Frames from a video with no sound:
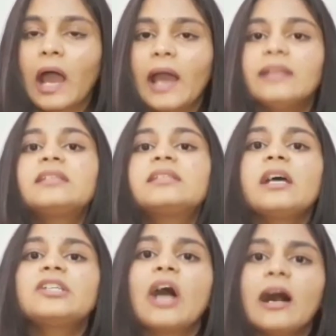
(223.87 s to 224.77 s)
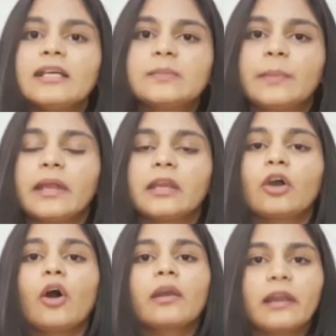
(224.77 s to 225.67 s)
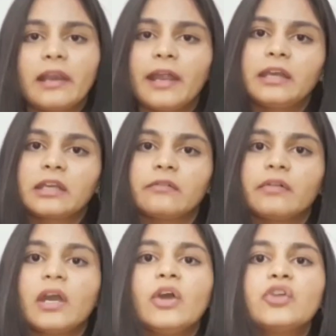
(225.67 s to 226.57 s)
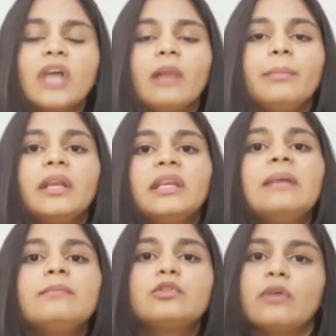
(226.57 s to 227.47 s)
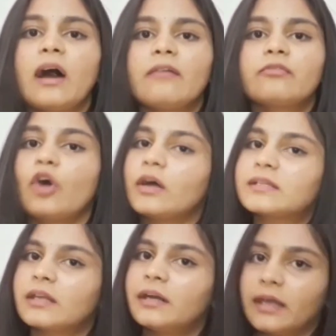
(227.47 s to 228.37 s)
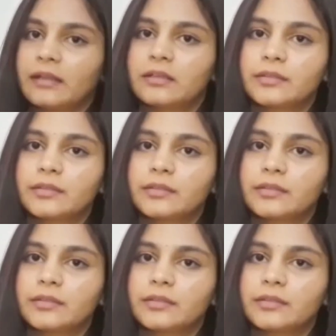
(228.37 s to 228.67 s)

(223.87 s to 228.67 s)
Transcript: and such husband or relative shall be deemed to have caused her death.